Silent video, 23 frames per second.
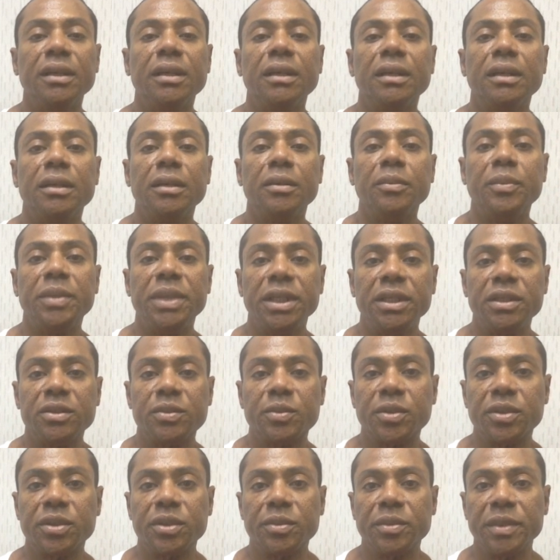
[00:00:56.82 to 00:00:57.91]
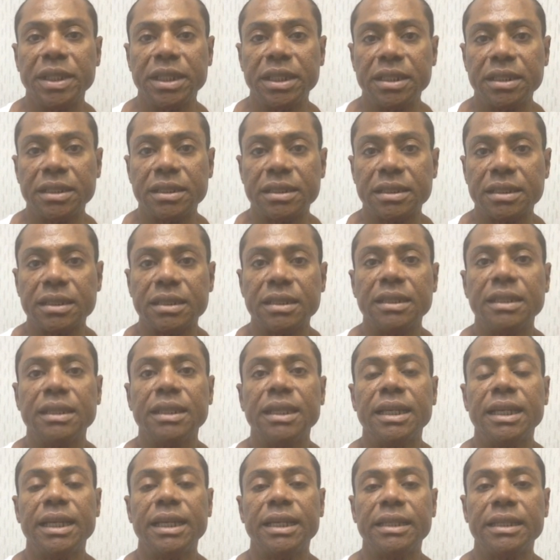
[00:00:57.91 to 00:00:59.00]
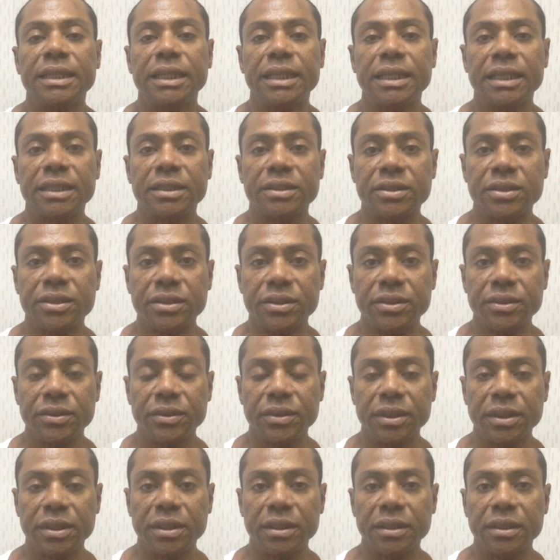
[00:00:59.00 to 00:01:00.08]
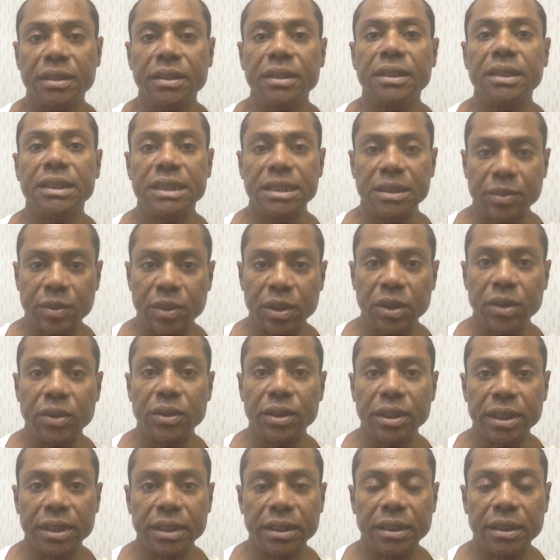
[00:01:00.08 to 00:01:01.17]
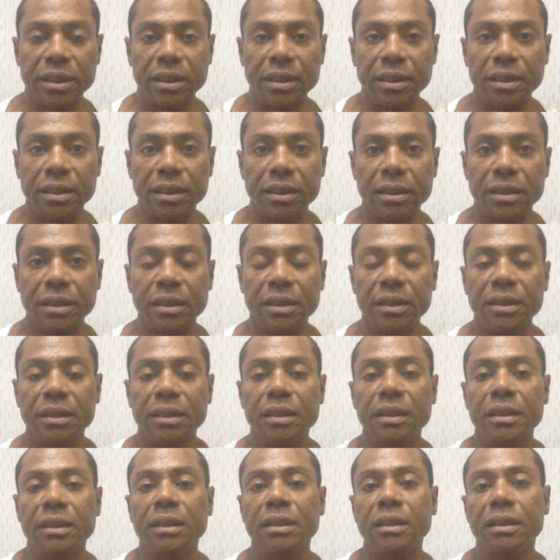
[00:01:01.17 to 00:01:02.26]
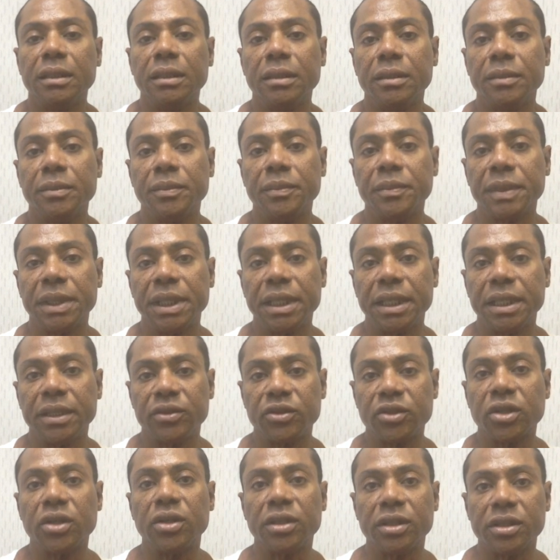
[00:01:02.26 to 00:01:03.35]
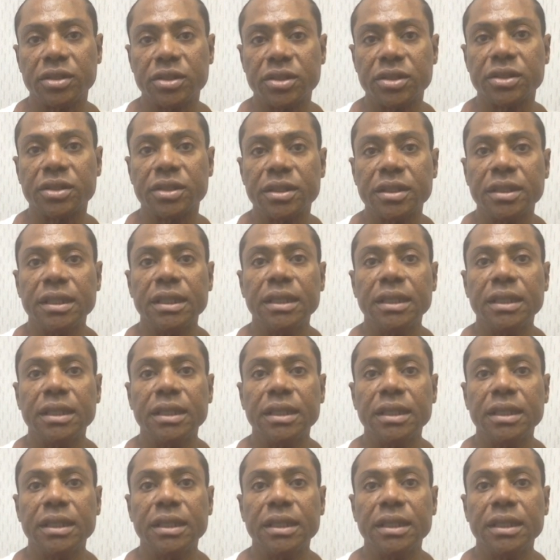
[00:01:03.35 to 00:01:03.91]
uh, beats per minute, and they had to uh, deploy uh, um, a charge.